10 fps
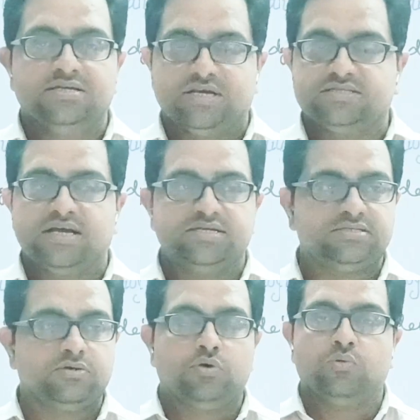such
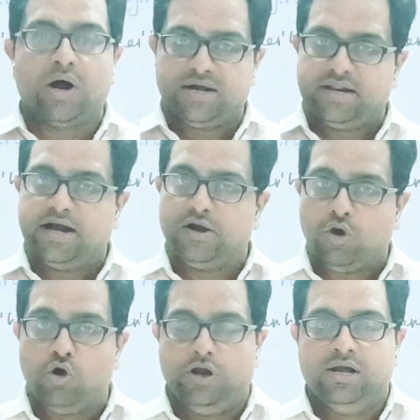as water and
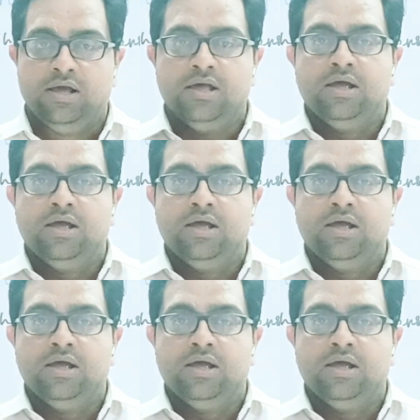oil,